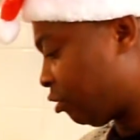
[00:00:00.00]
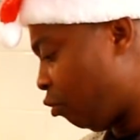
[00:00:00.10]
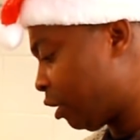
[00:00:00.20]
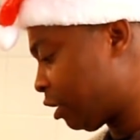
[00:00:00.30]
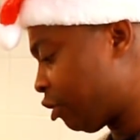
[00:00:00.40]

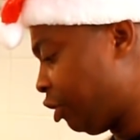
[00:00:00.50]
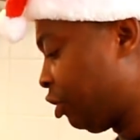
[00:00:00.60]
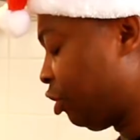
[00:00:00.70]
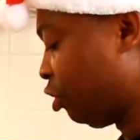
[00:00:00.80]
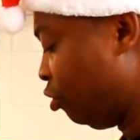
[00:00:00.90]
what we're going
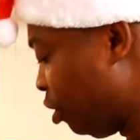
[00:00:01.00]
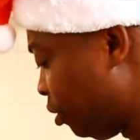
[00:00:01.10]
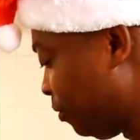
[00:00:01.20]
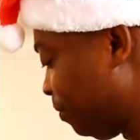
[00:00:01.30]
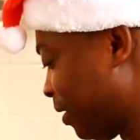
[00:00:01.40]
to do,
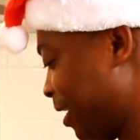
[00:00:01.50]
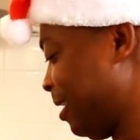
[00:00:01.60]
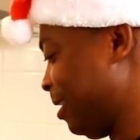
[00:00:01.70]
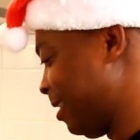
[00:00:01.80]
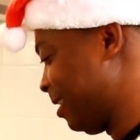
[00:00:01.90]

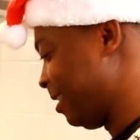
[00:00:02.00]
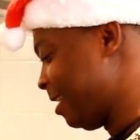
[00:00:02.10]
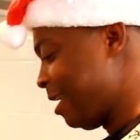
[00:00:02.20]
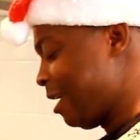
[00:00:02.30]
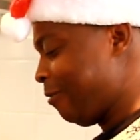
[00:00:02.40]

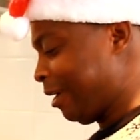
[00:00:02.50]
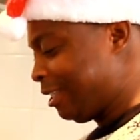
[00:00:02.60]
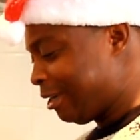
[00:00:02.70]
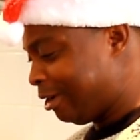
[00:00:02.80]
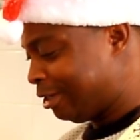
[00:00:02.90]
what
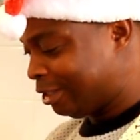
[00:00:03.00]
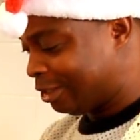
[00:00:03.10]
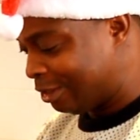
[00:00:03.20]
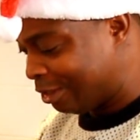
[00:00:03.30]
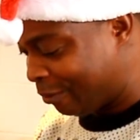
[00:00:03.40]
you're going to
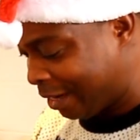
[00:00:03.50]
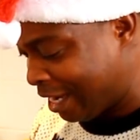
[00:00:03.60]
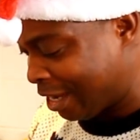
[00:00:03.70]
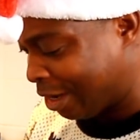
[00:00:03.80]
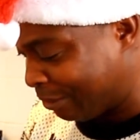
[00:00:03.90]
do when
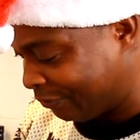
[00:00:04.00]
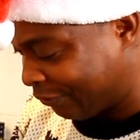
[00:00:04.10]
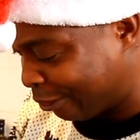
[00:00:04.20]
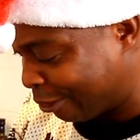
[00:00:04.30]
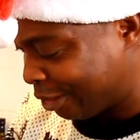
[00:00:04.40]
they come
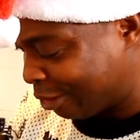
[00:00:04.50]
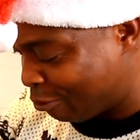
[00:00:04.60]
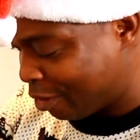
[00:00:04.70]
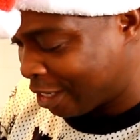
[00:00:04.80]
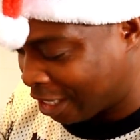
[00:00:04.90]
for you,
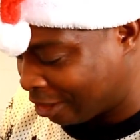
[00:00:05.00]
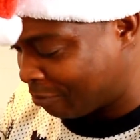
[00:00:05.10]
we're going to